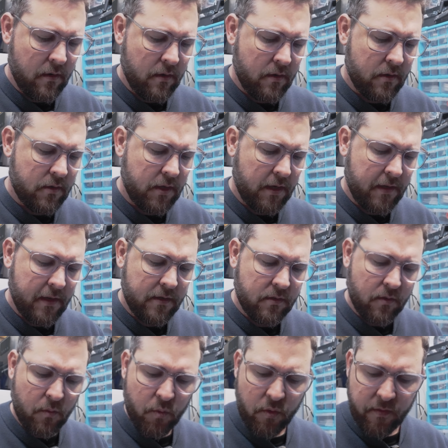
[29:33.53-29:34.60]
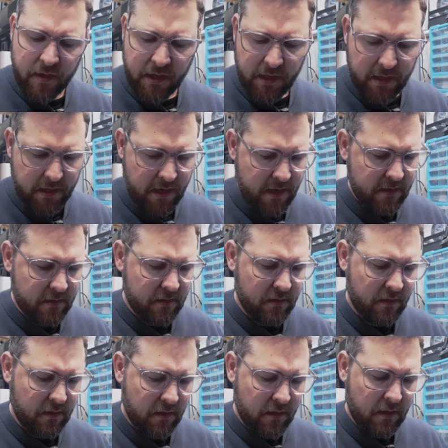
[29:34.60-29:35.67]
Let's check that's still moving. It is.
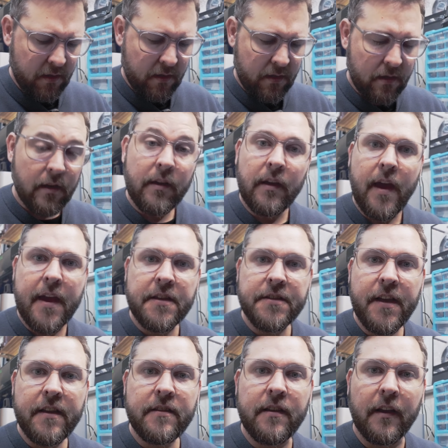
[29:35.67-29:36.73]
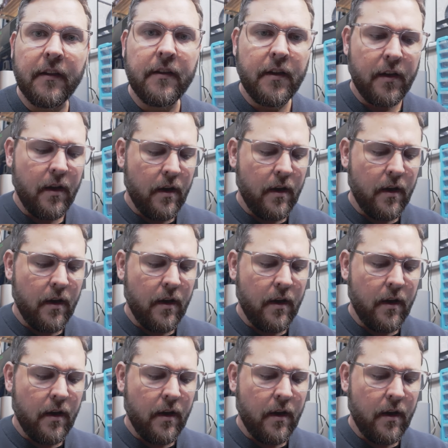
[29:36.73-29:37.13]
Exciting.